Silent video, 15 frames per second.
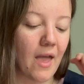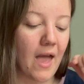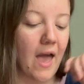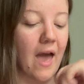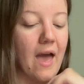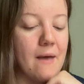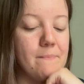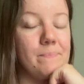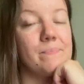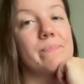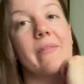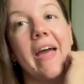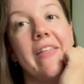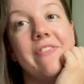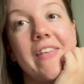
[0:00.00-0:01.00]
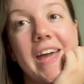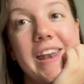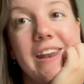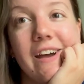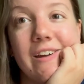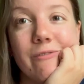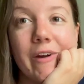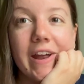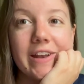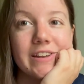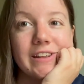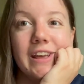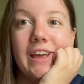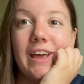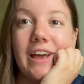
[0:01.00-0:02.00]
And then I read
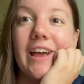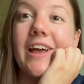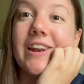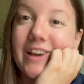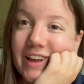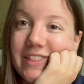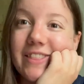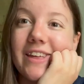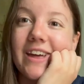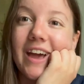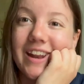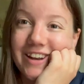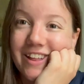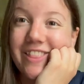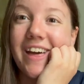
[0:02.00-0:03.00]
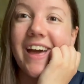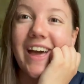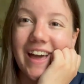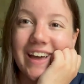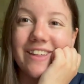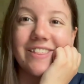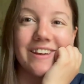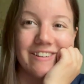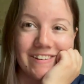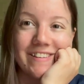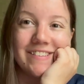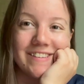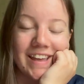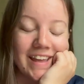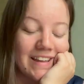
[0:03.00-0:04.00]
another Agatha
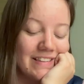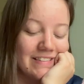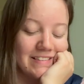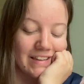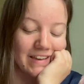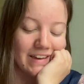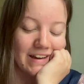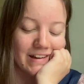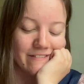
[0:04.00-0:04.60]
Christie, so I